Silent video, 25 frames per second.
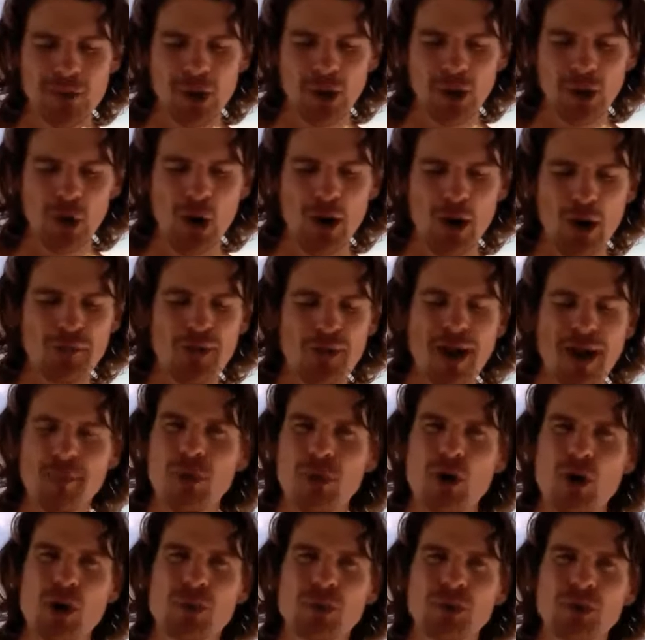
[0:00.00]
A life without
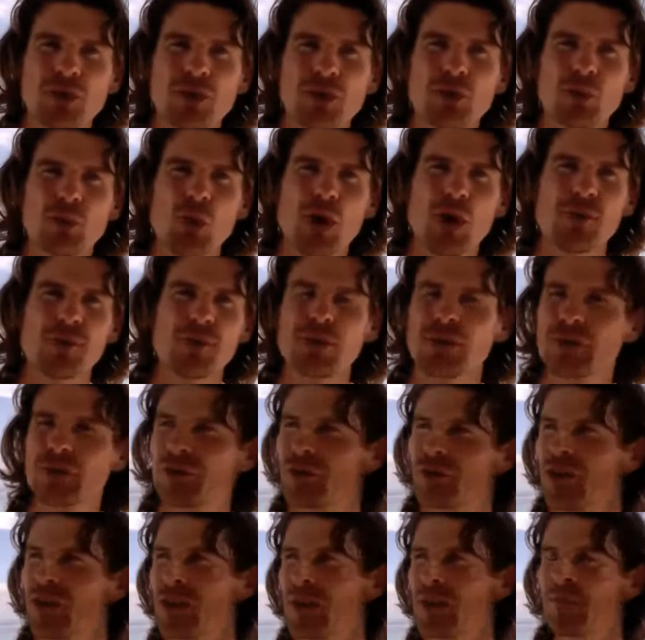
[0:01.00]
purpose is
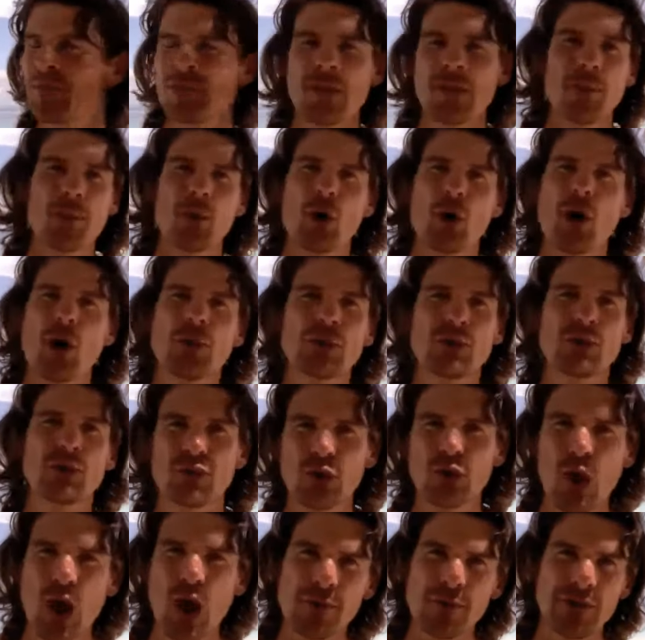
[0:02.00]
worthless. And the purpose of
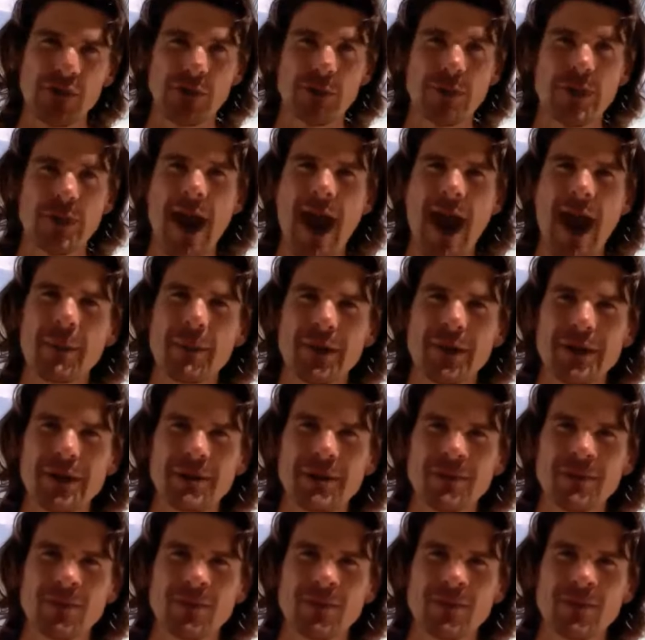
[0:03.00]
life is to be happy